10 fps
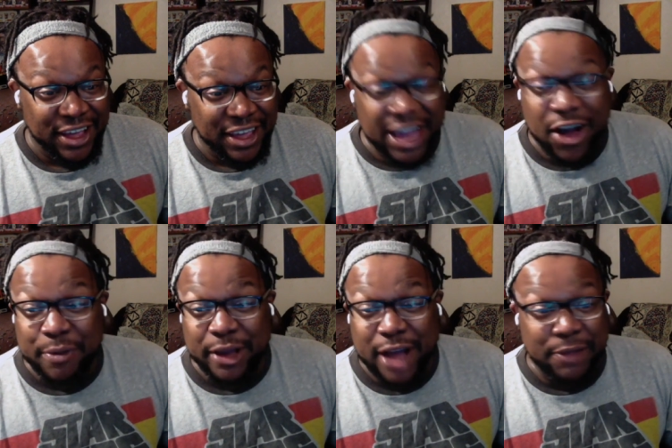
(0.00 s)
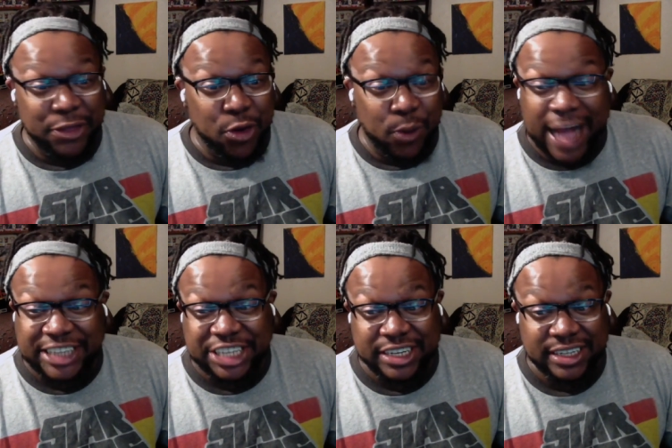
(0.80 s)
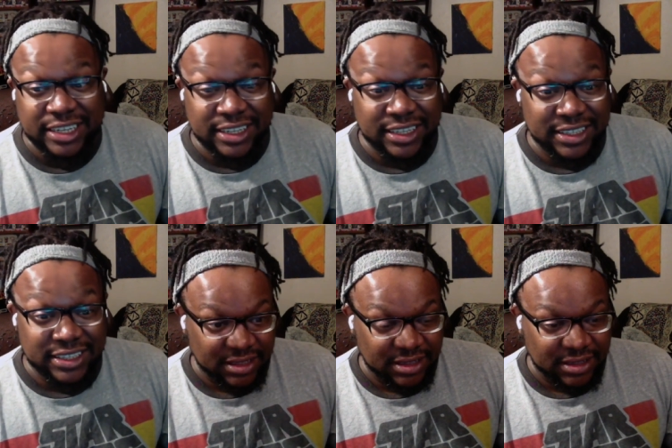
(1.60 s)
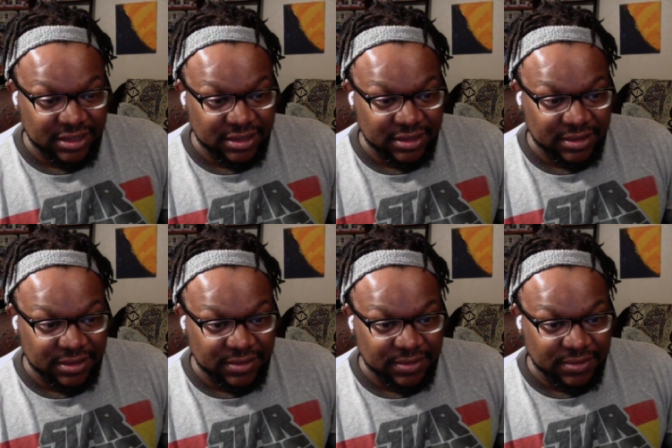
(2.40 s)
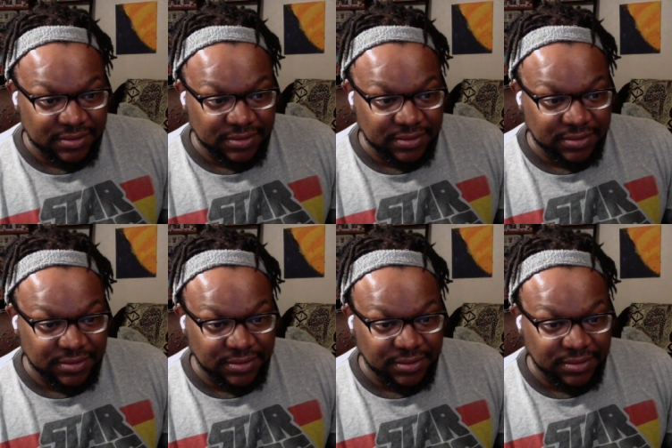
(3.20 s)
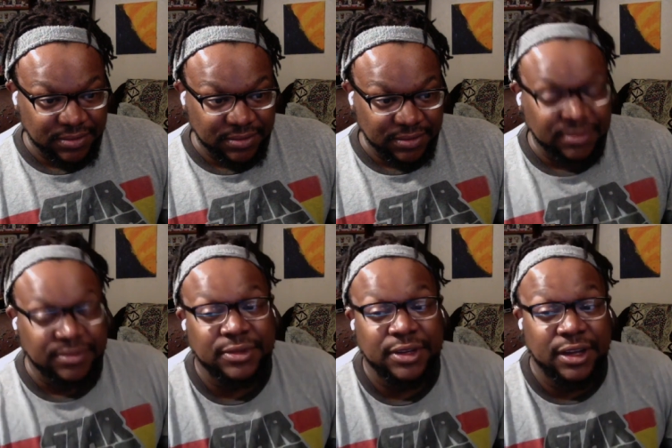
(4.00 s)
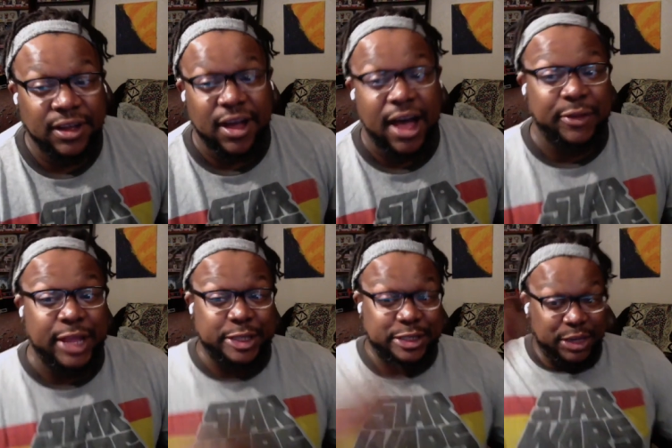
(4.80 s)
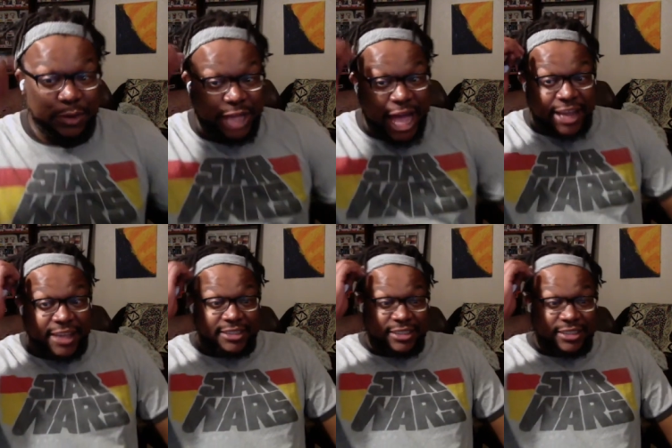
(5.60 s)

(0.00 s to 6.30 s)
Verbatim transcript: He gonna become a new Watcher! There is still hope for this universe. Uh, I would like to see what that is.